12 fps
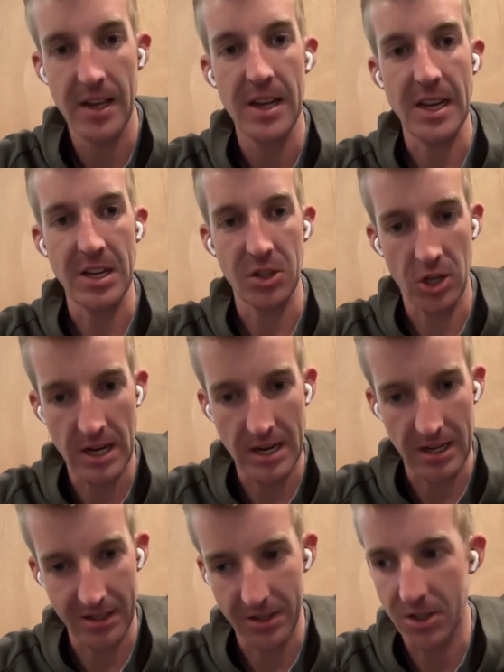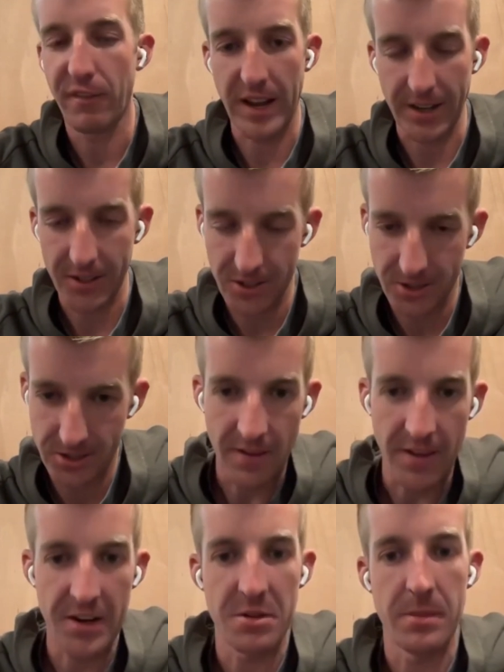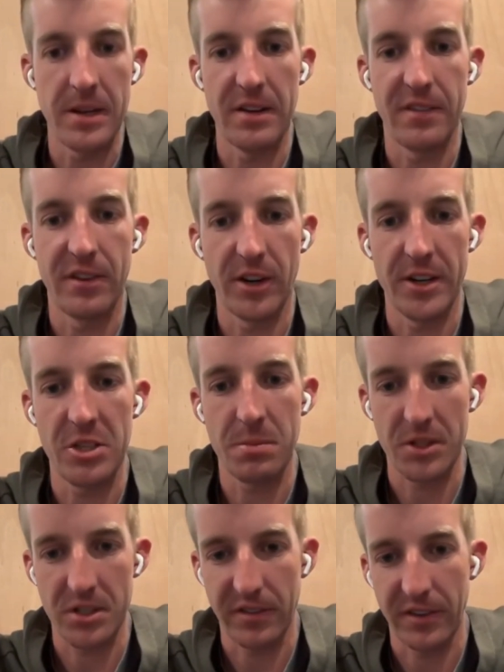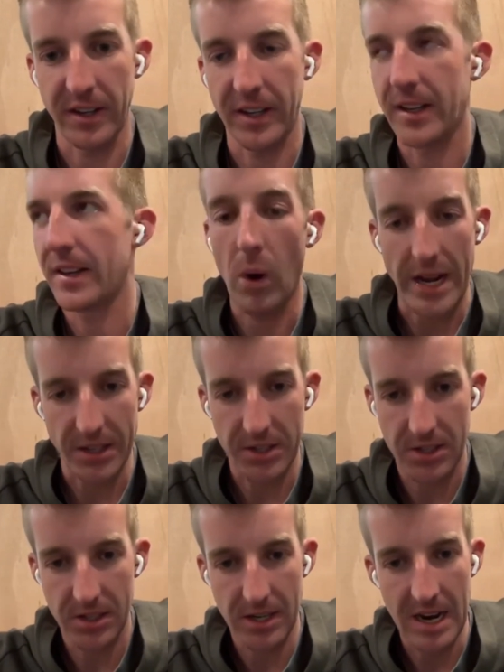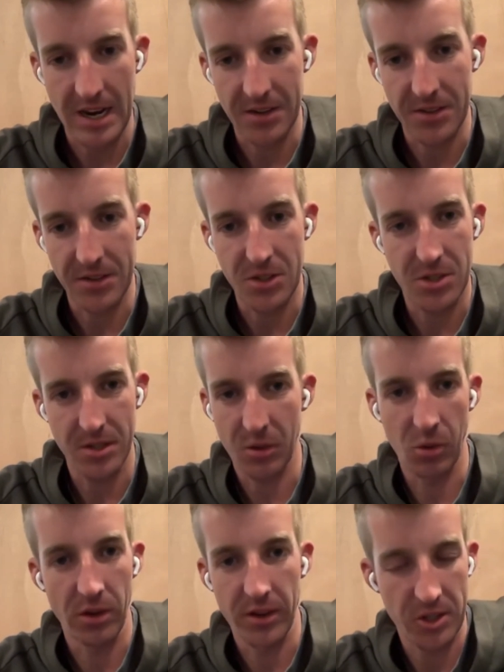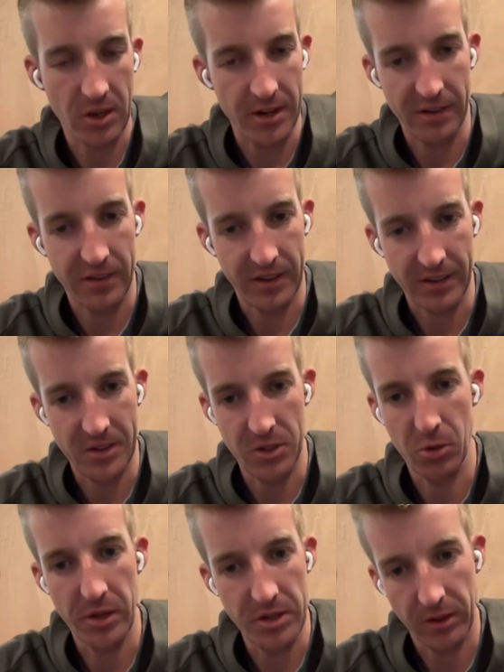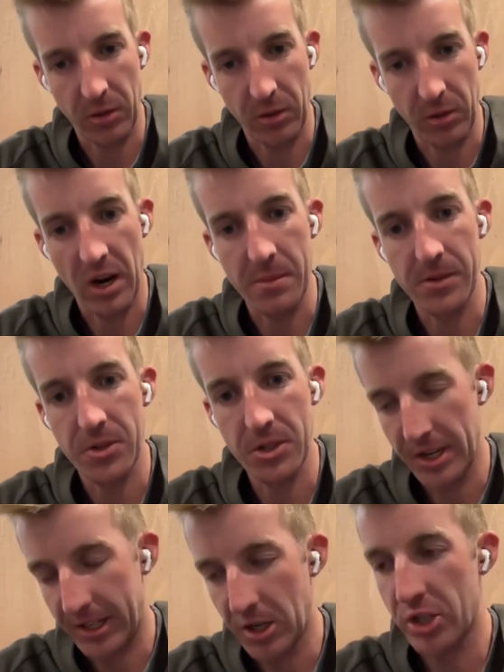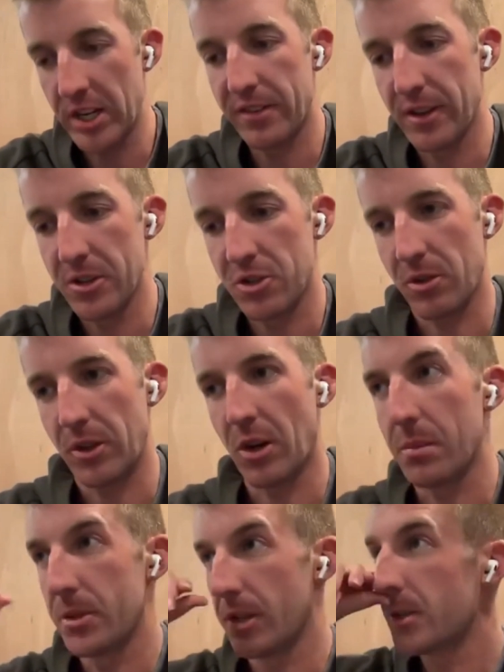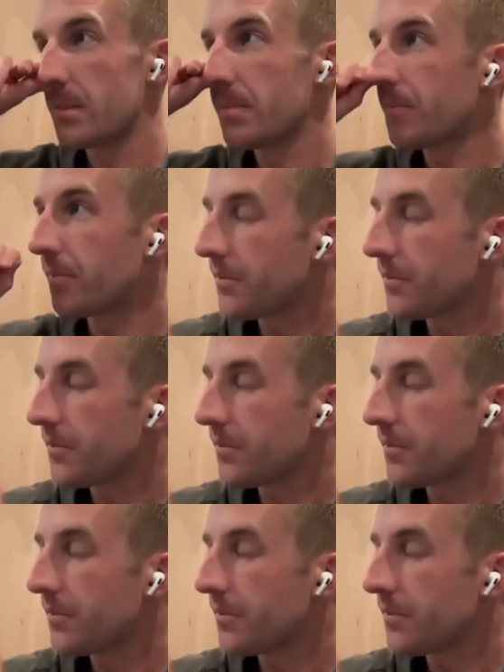engineered flex, and they need to be a very specific weight and all this kind of thing. There's all these requirements, and you can achieve those through composites.